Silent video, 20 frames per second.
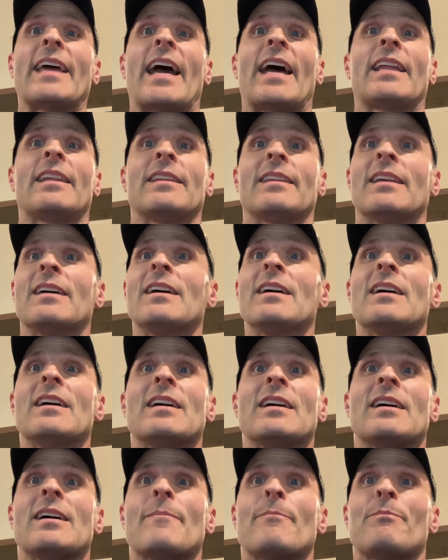And
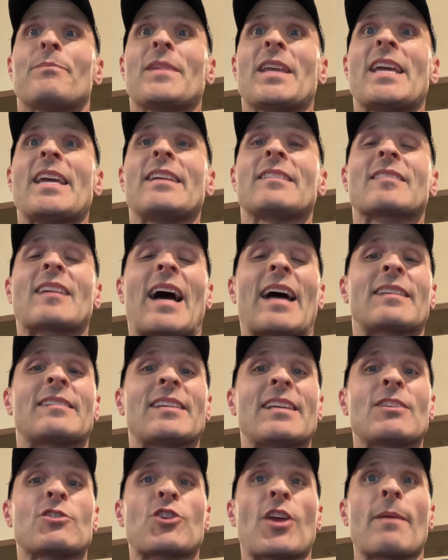he's got
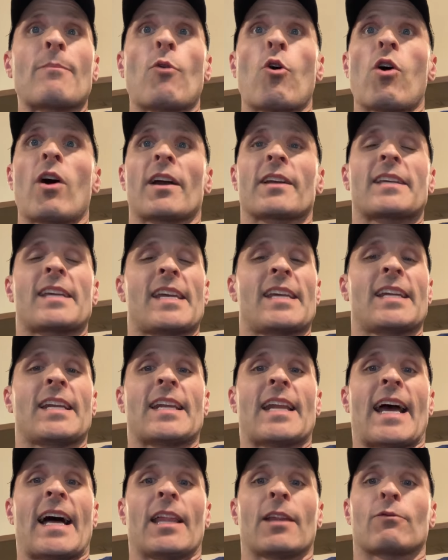DJ Moore, Keenan
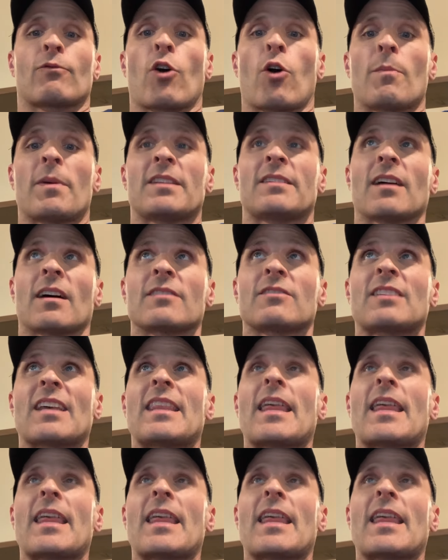Allen, Roma Dunsey.